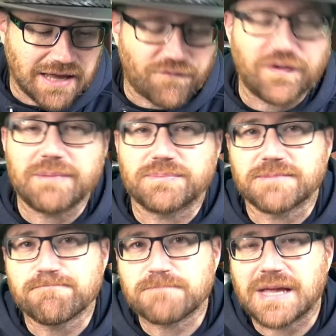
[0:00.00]

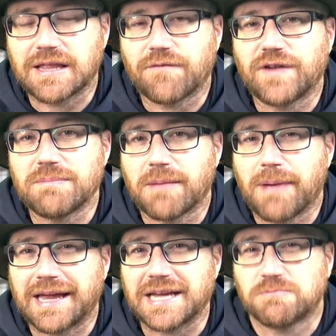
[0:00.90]
flipped. They're flipped like
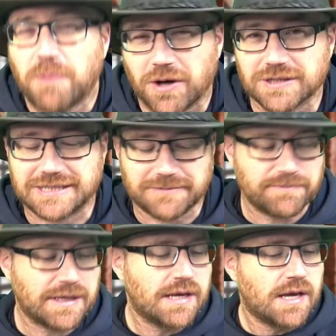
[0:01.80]
pancakes. But
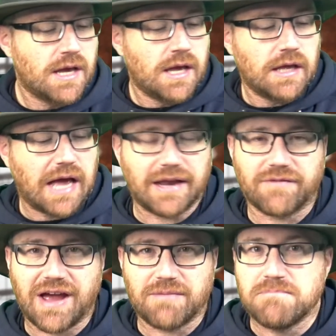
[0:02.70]
at
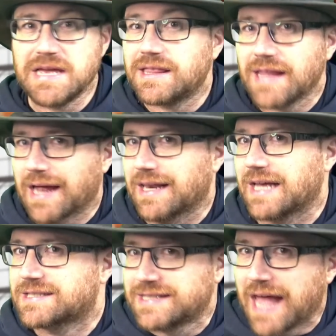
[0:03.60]
around midnight
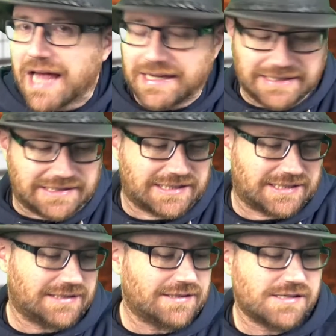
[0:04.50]
last
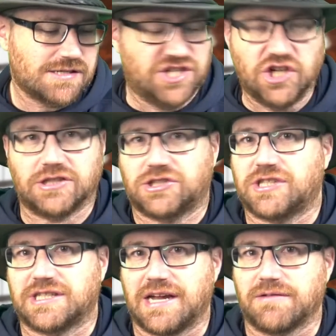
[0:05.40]
night, just
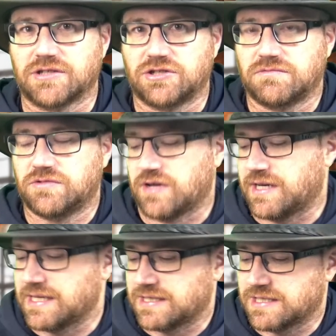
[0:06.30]
as I was trying
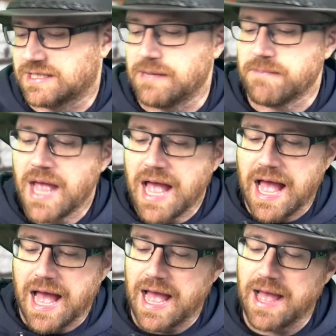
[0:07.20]
to get to sleep,
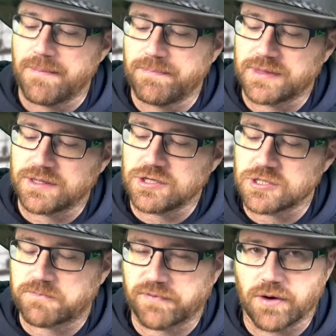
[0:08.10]
the
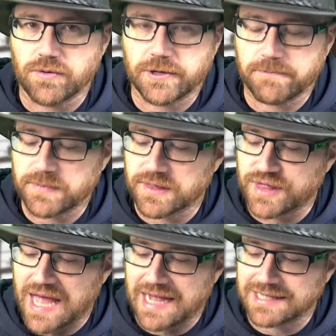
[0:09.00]
news broke
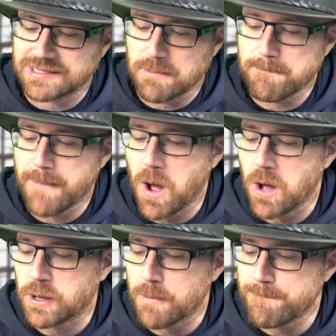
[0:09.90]
that
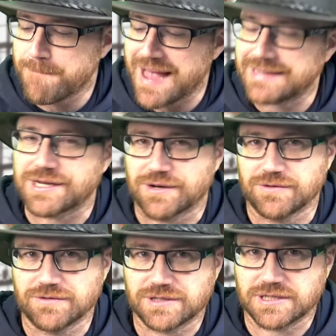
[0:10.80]
Mark
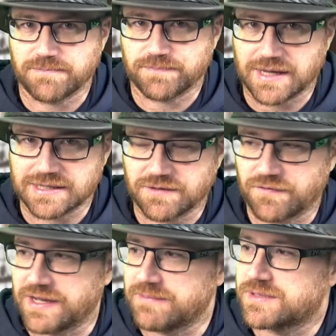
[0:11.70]
Meadows has
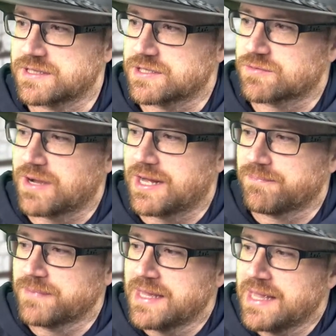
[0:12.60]
flipped as
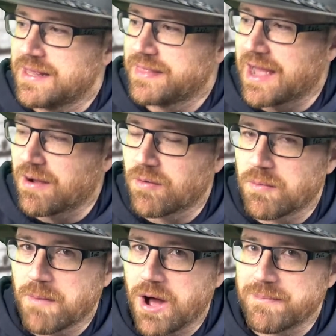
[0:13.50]
well. Now,
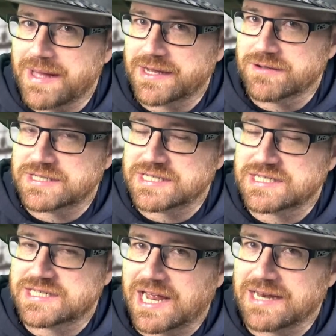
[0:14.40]
Mark Meadows, this
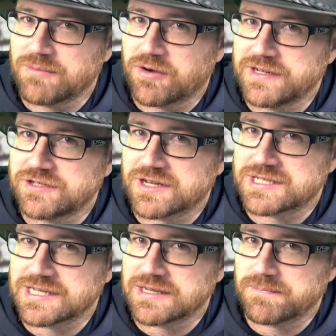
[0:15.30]
is slightly more
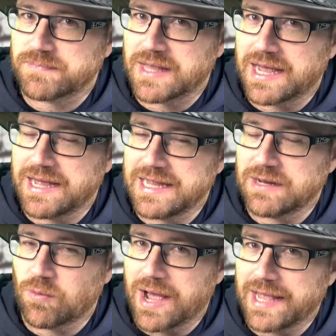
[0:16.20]
interesting in
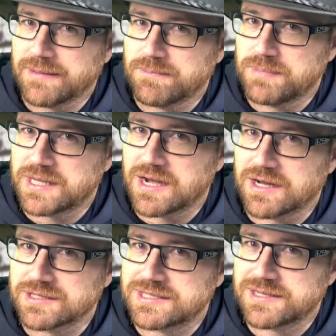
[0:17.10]
a way,
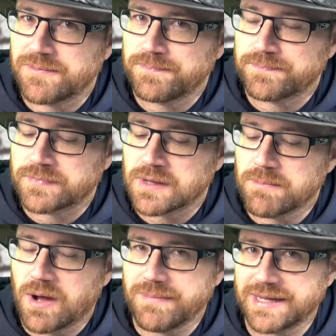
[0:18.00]
because
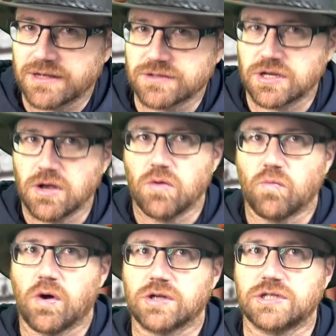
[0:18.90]
Mark Meadows
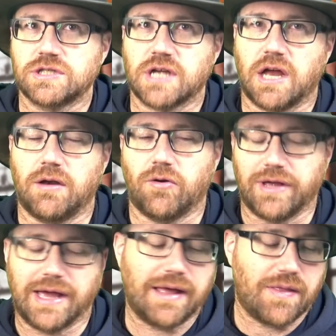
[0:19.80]
wasn't a
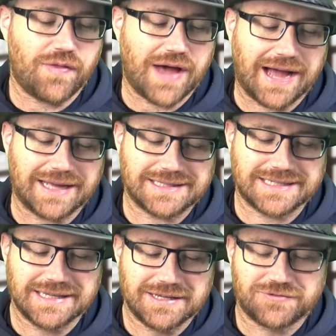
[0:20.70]
lawyer
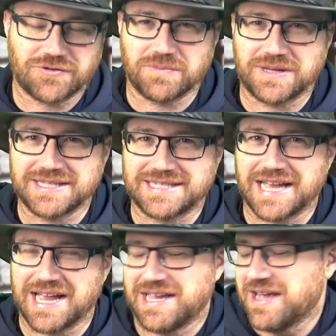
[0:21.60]
that Trump can
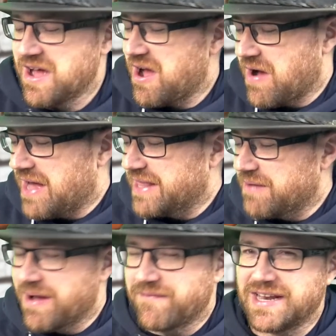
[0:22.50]
say, oh, they
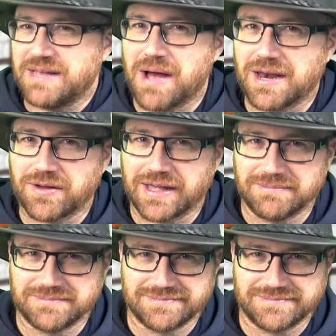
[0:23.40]
weren't really my lawyer.